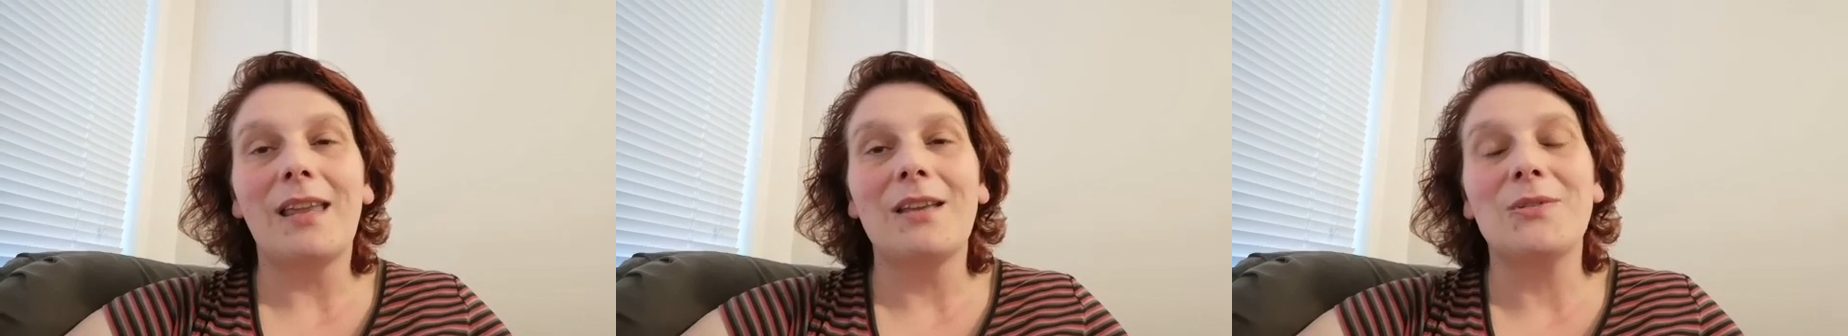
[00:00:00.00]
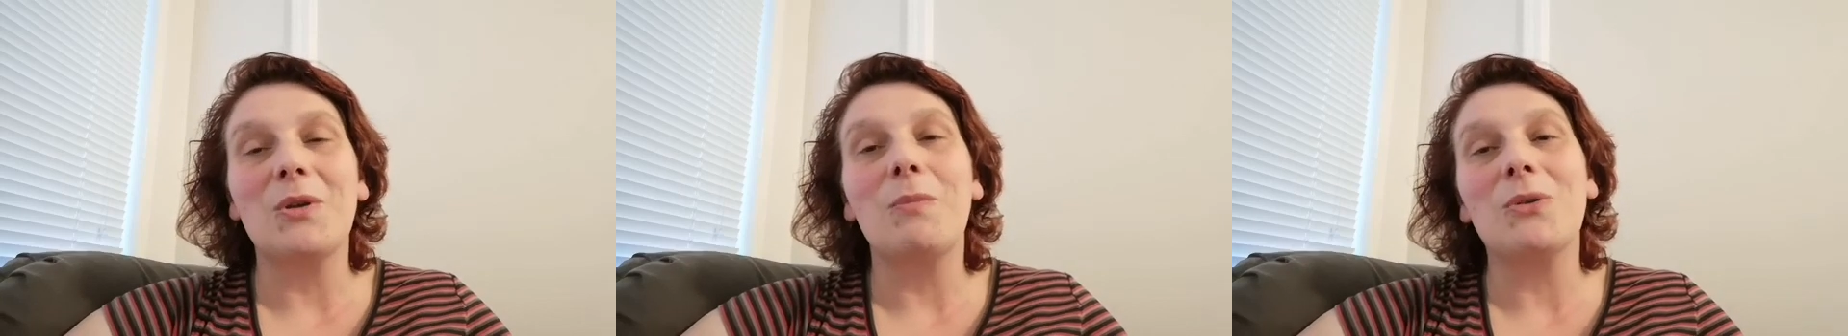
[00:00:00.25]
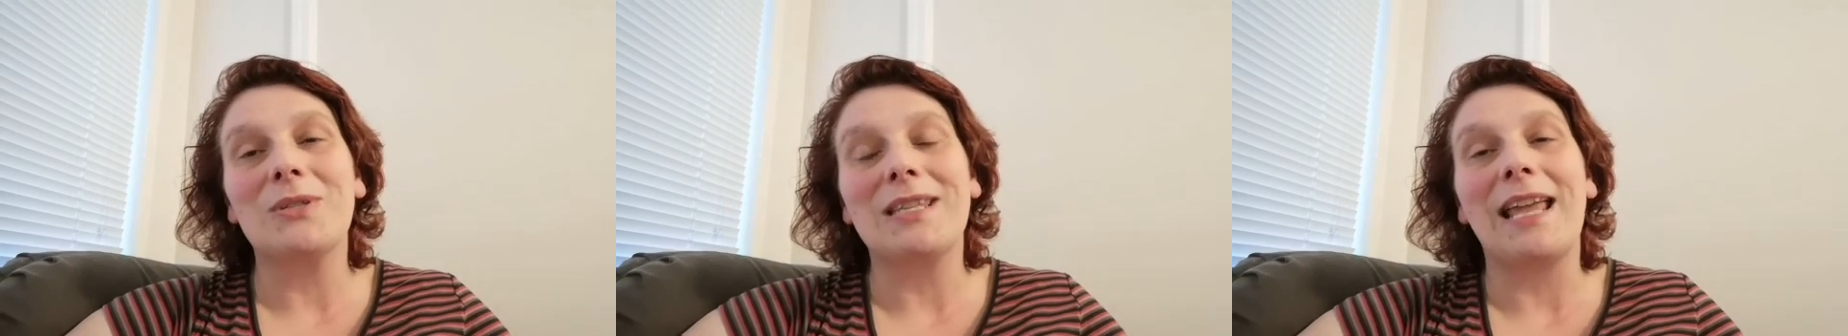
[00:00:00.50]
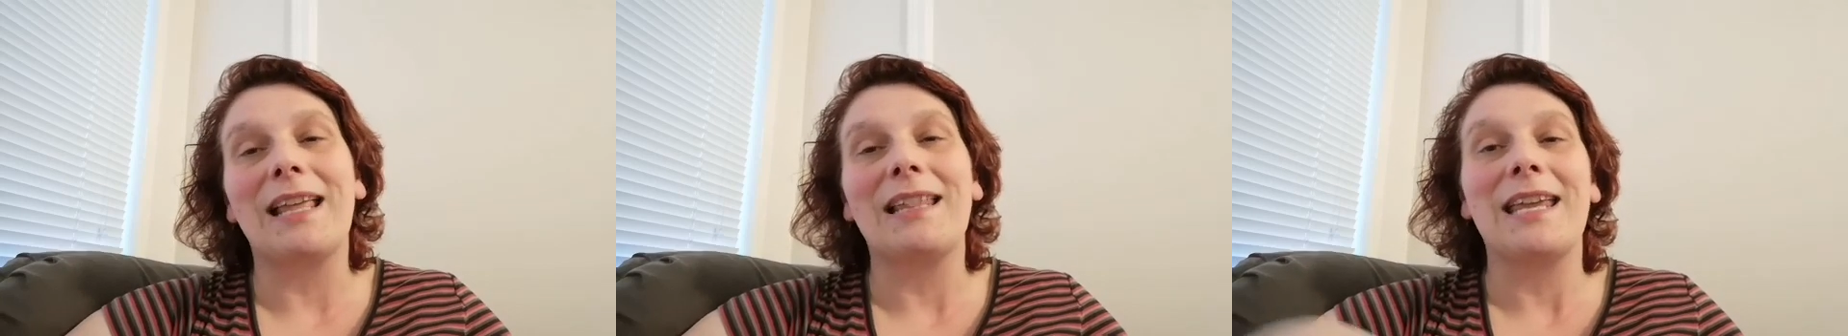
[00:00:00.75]
So most
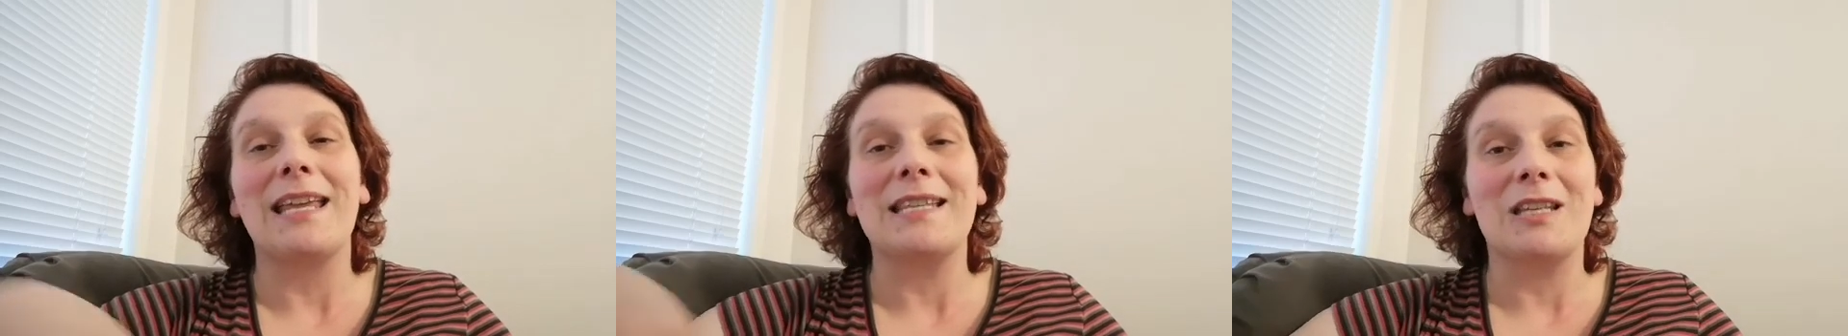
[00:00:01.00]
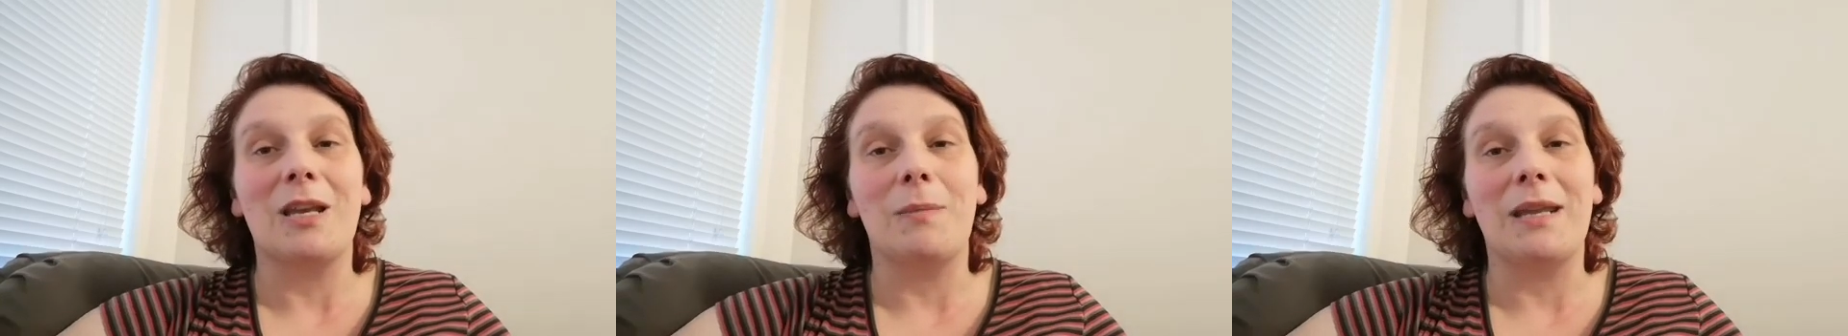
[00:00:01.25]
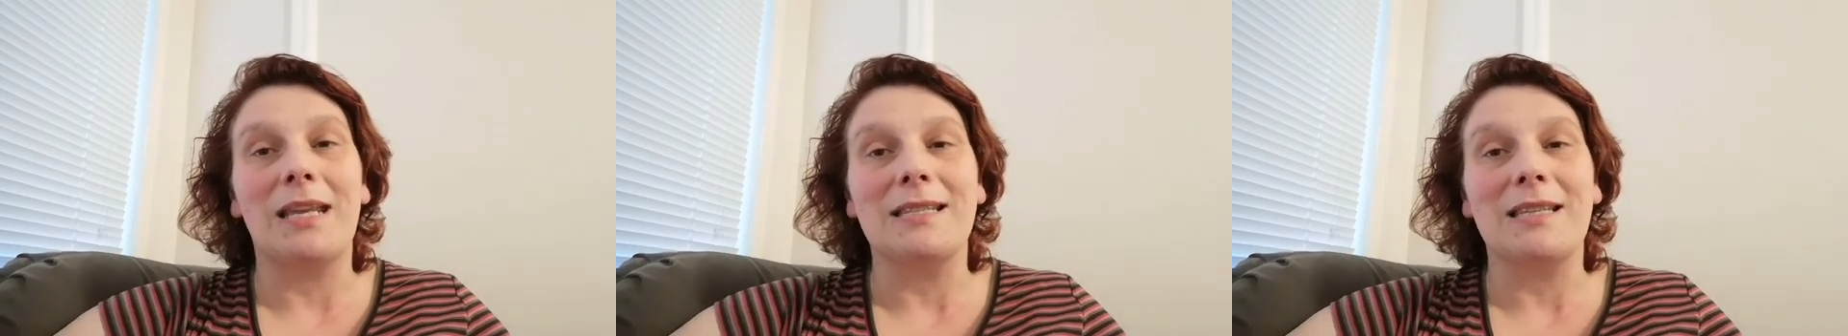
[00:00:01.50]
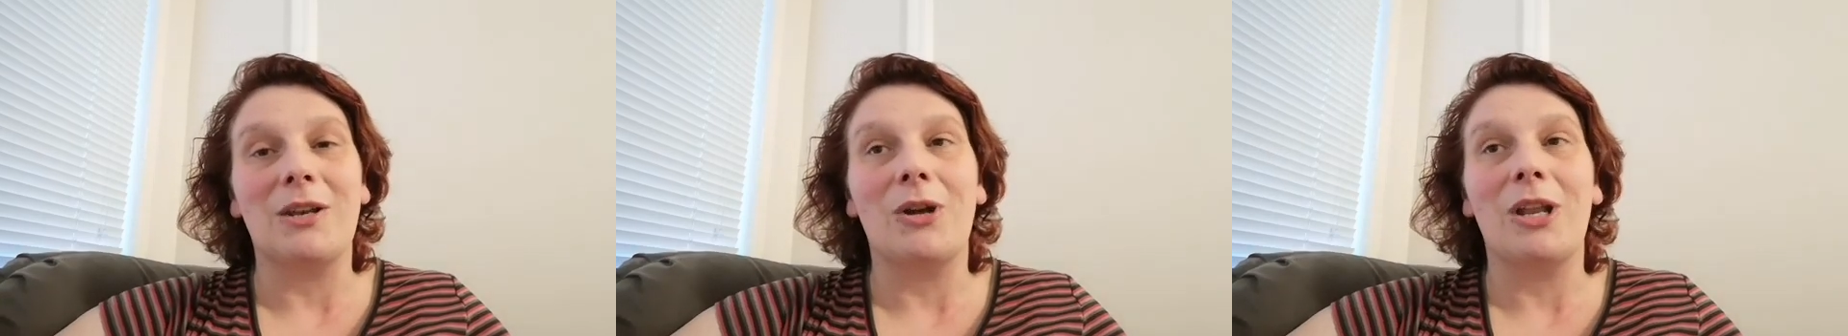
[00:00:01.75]
likely it's going to be
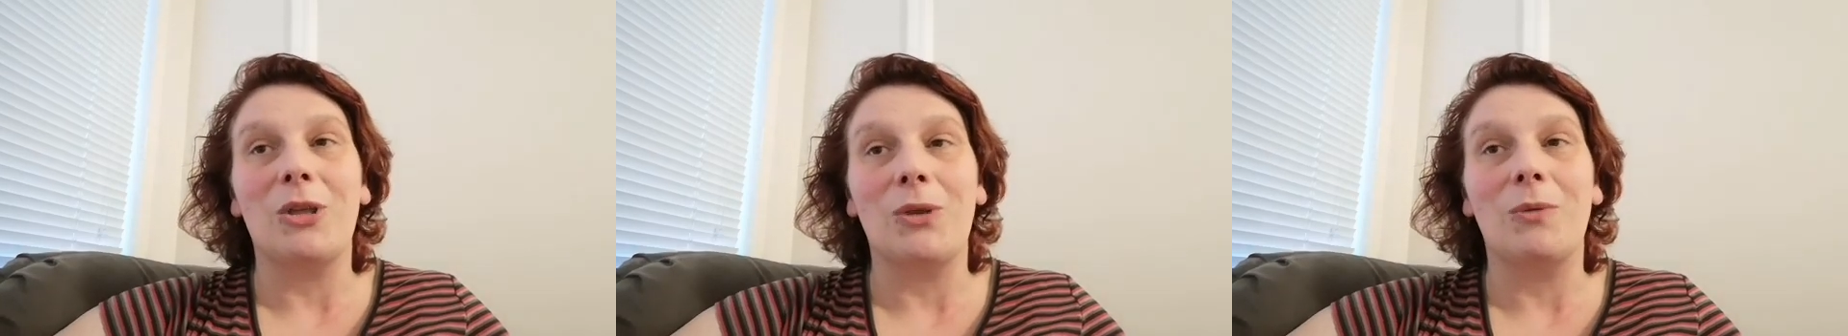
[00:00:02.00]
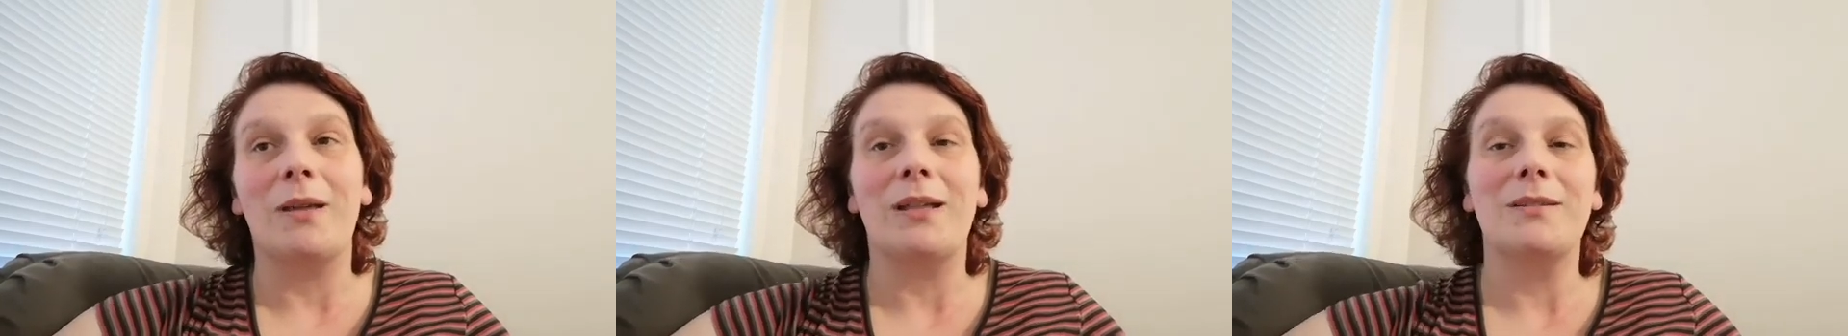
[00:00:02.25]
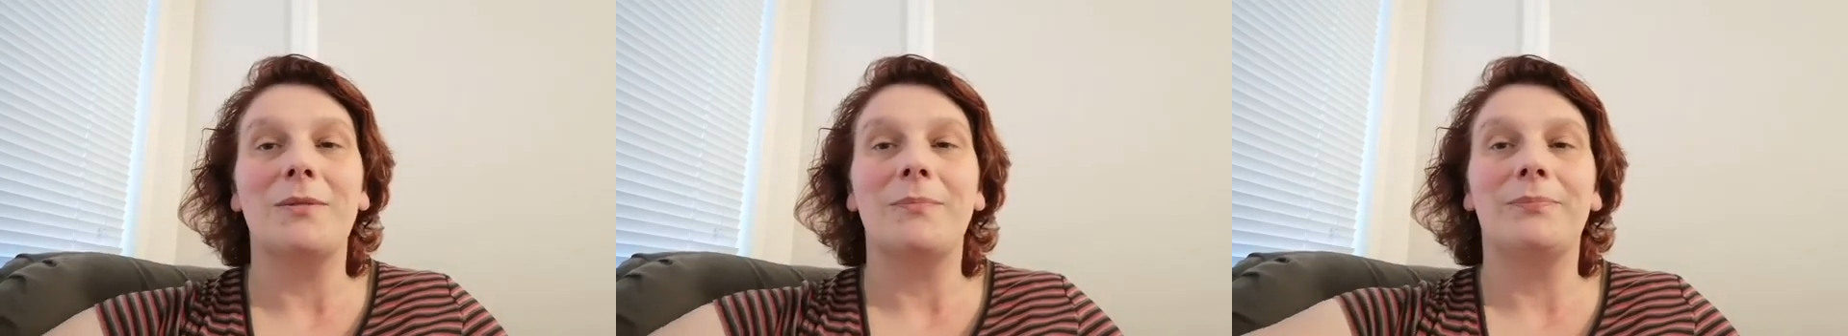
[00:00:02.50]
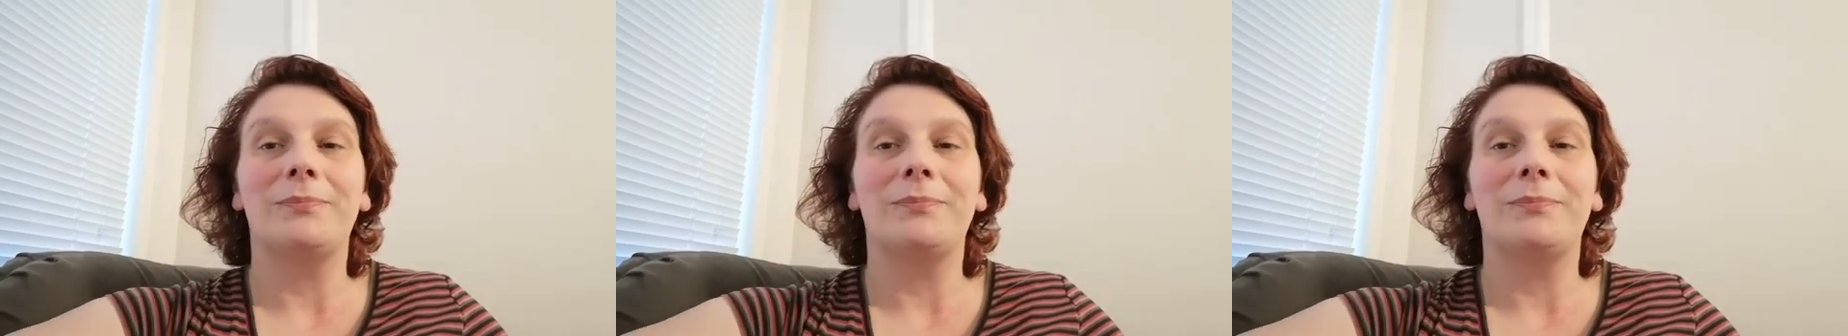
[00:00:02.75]
considered a U-build.